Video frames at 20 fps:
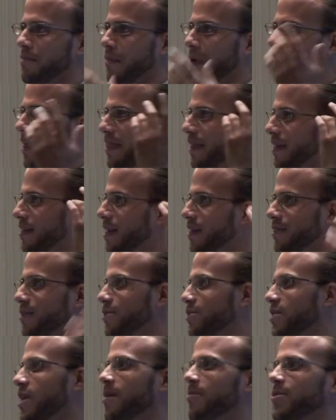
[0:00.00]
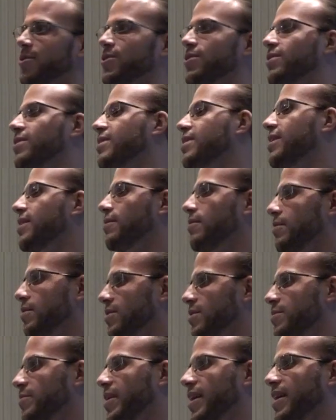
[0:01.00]
I think that there's an opportunity to,
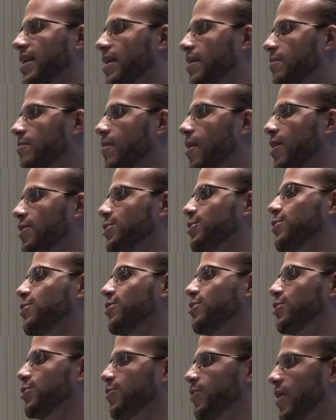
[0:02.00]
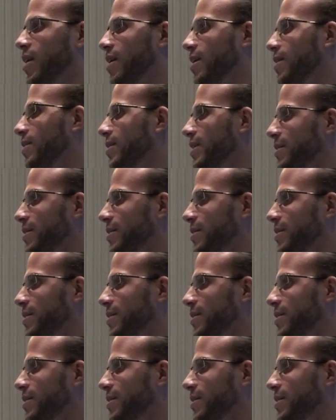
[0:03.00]
to make it modular as well